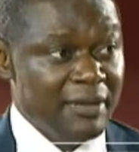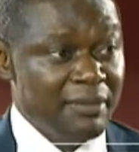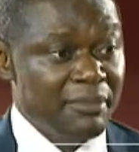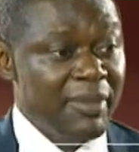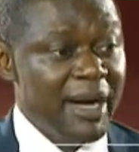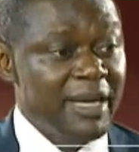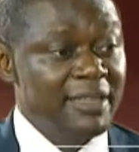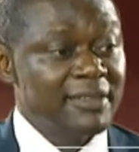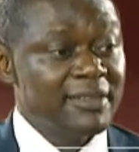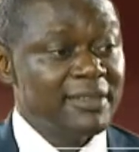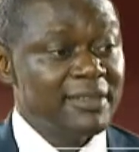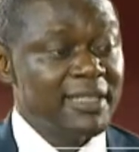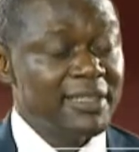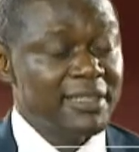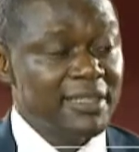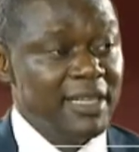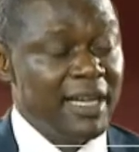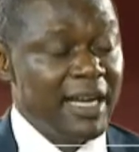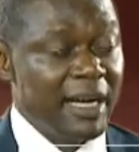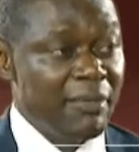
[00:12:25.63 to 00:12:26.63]
by
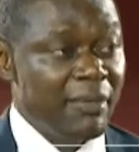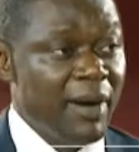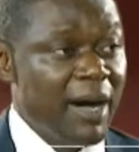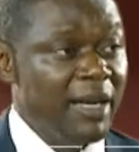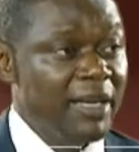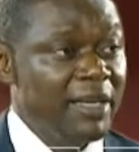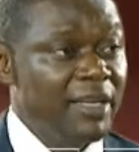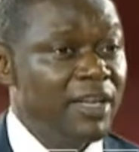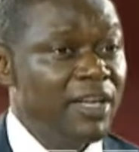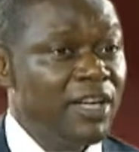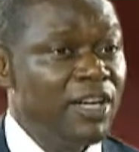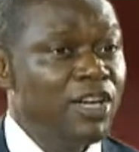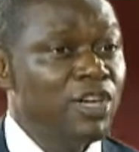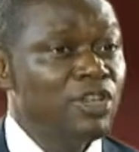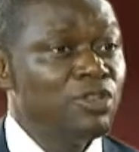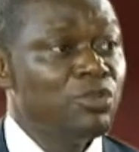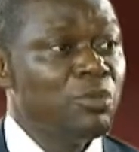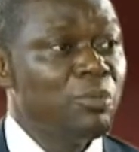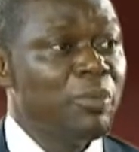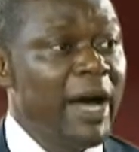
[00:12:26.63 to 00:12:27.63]
certain cabal
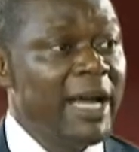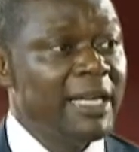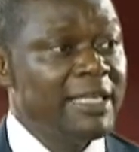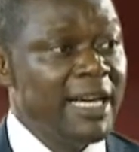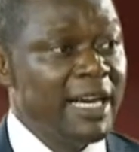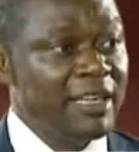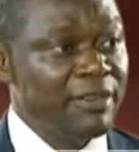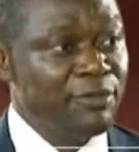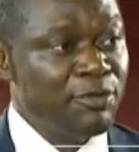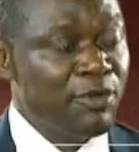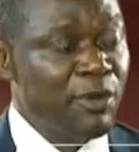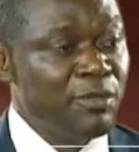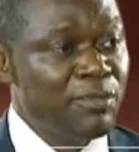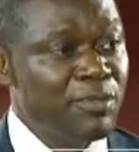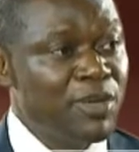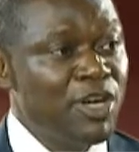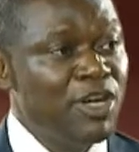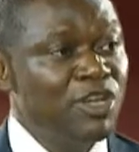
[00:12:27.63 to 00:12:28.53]
to buy that form